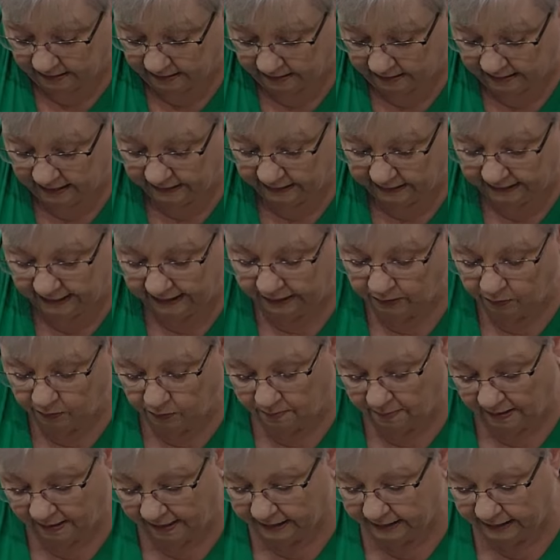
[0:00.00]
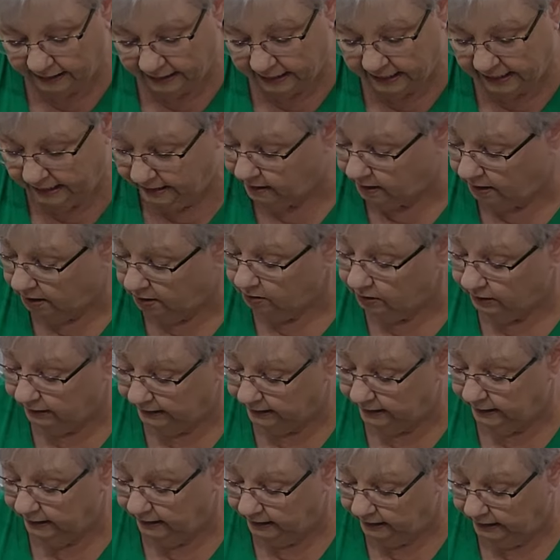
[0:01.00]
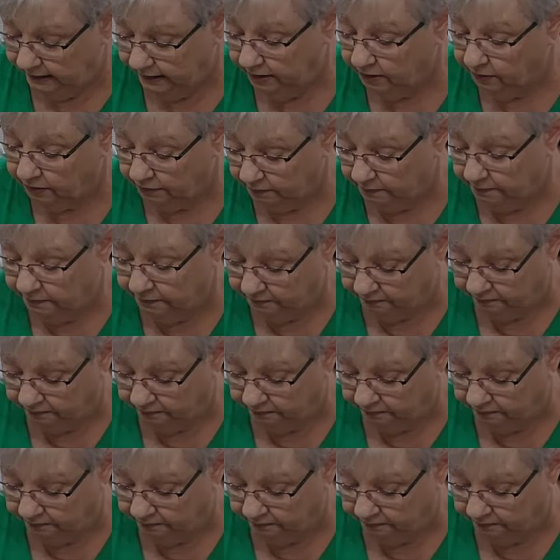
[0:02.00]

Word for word: I think we might get it all in here.